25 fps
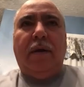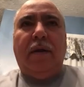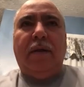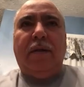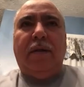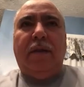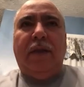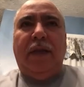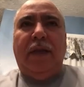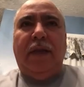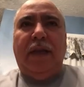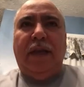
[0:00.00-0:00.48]

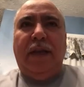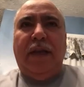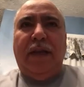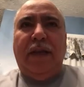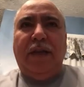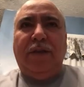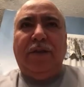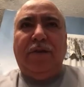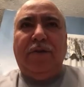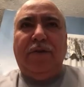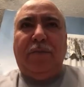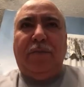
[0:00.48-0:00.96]
The
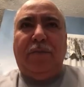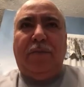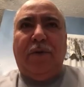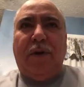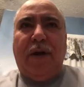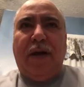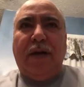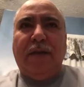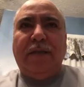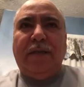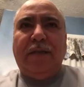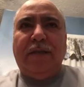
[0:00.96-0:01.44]
initial
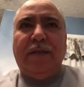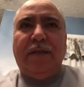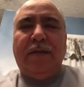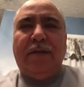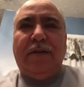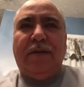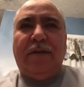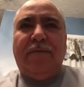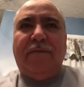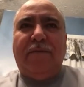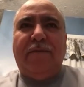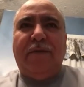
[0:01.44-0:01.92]
process
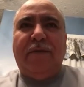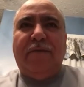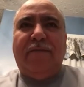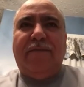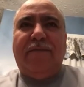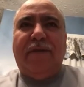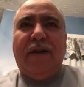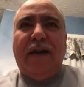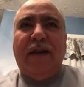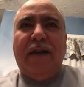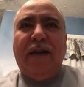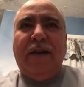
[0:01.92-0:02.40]
of the
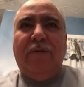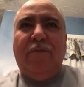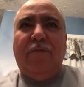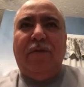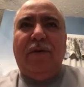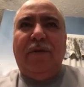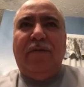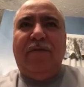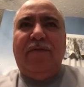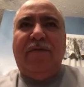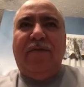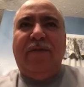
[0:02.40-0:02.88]
filing
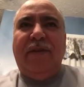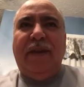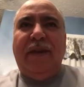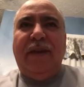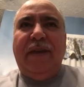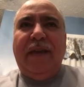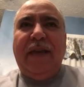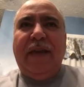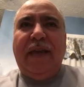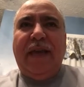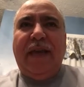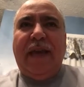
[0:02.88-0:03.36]
with
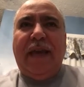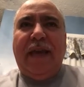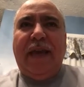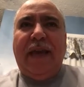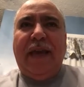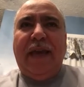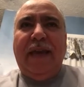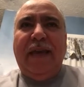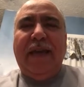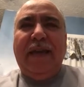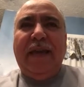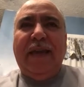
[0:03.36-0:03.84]
VA,